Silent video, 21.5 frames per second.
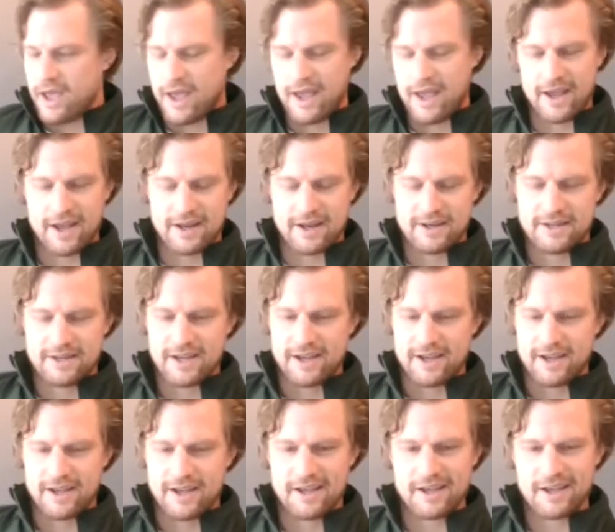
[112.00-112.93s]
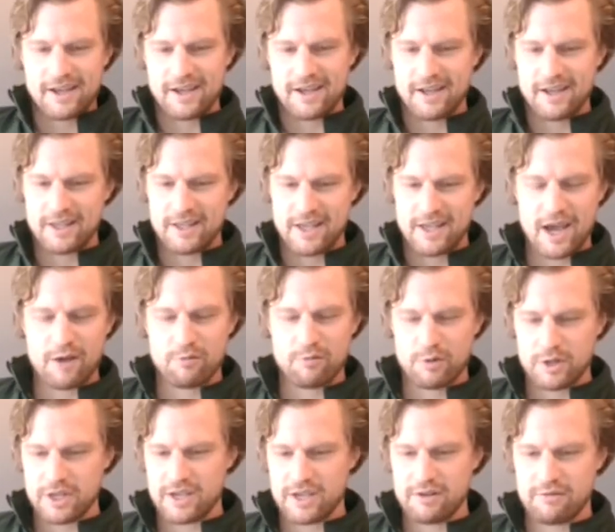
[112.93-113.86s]
And uh, yeah,
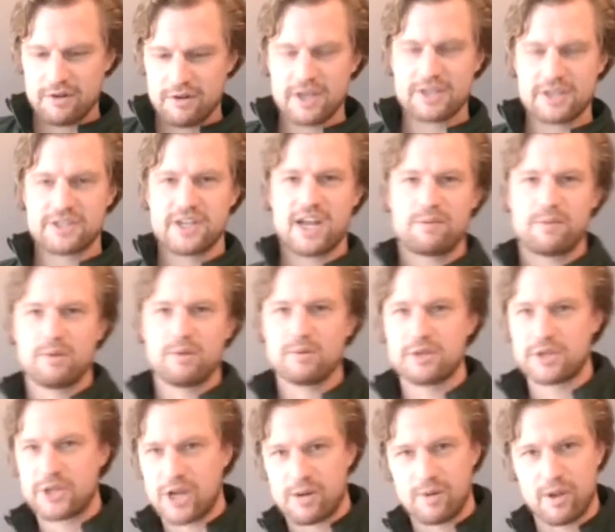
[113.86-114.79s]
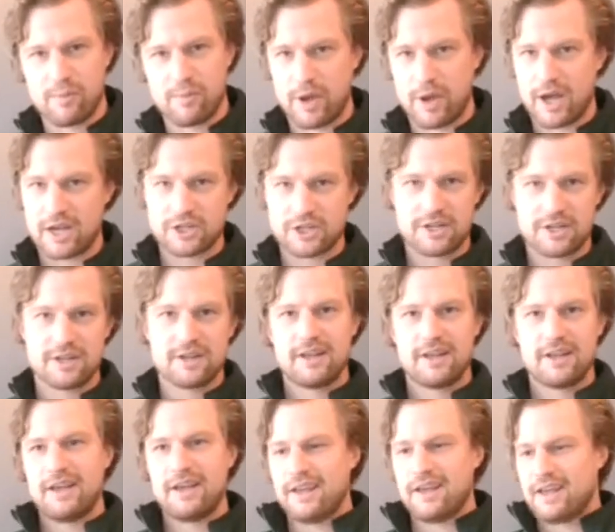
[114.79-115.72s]
really, really excited to be able to share my passion.
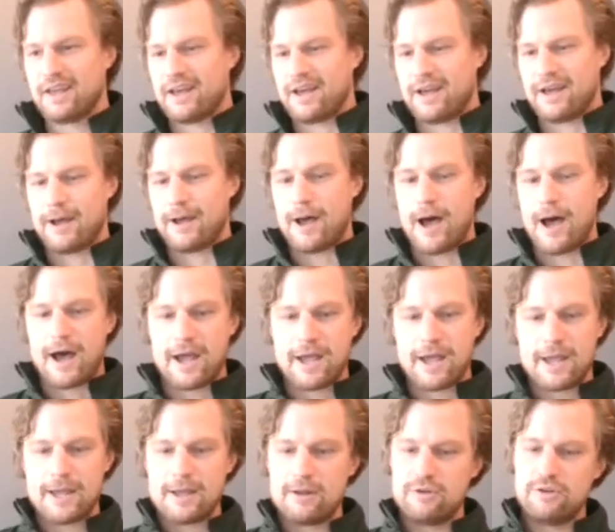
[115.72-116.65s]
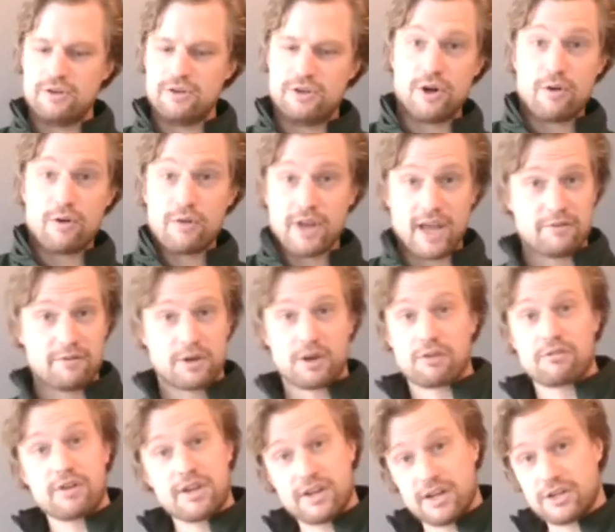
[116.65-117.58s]
Uh, I don't have a
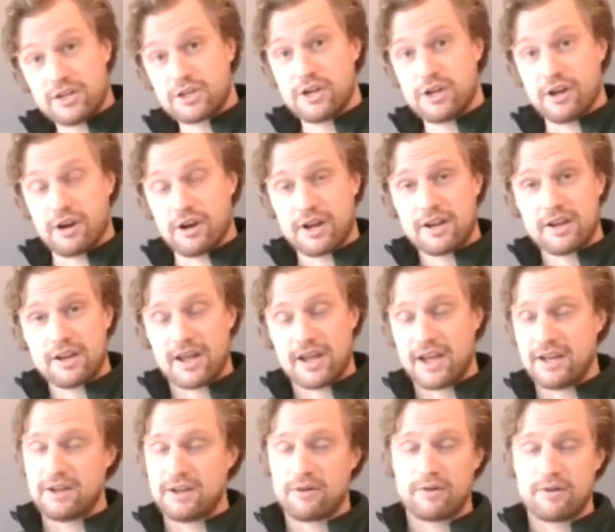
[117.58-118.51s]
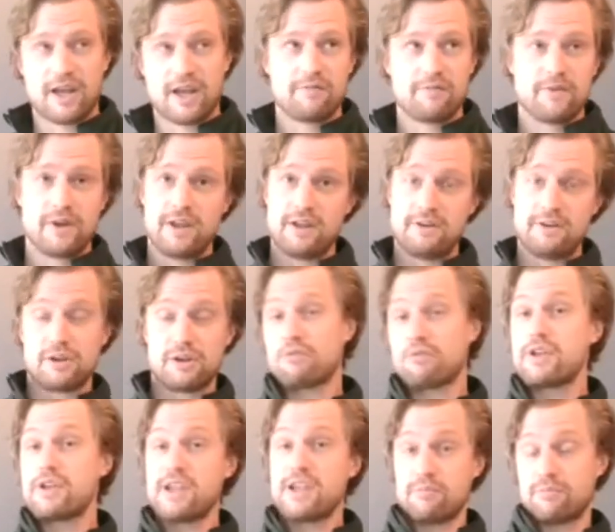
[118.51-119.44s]
degree in engineering. I don't have a
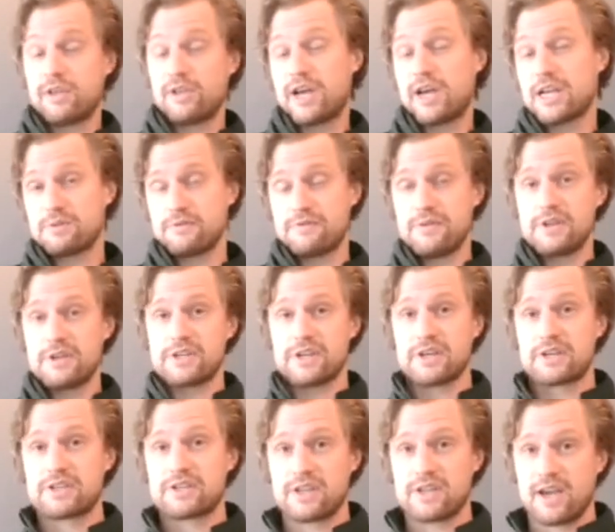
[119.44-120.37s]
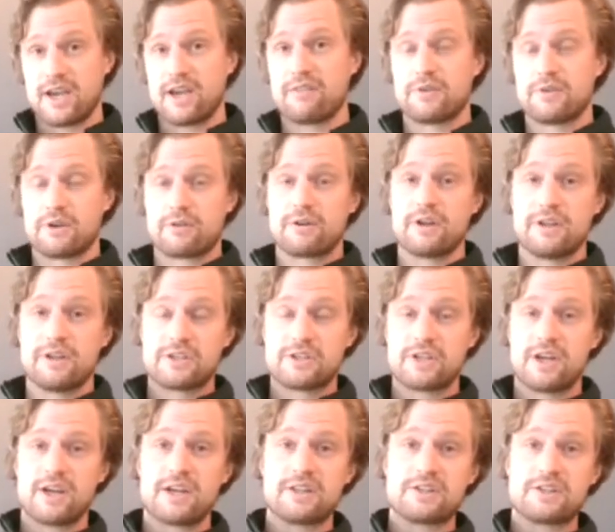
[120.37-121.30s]
degree in plasma physics. I have a degree in
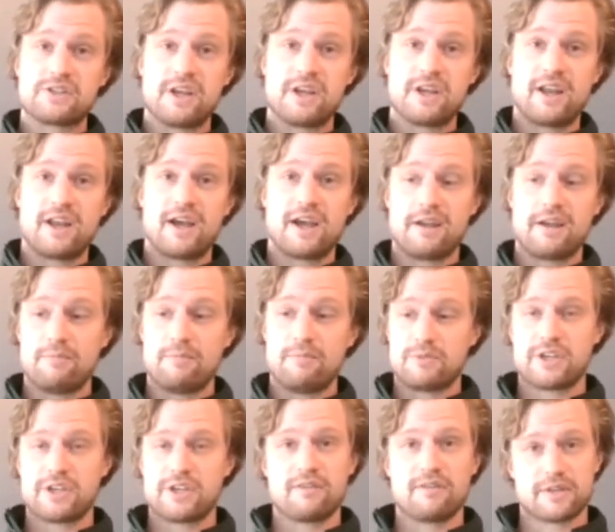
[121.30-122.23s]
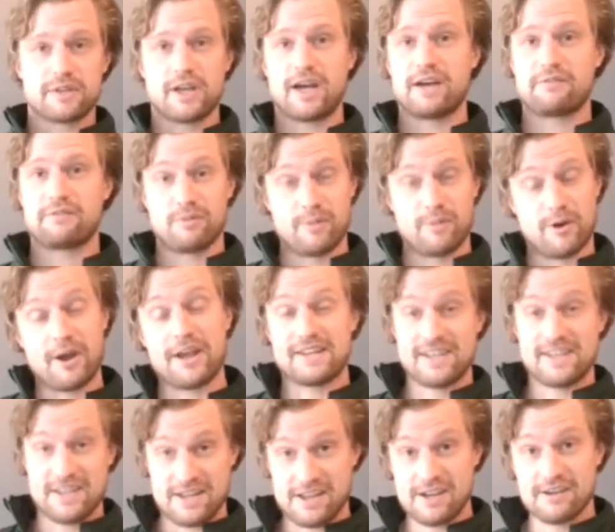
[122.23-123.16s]
science, and I am self-taught for about
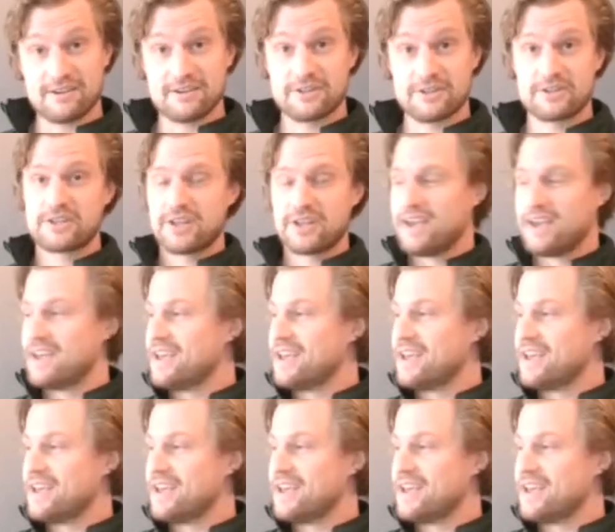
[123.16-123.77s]
18 years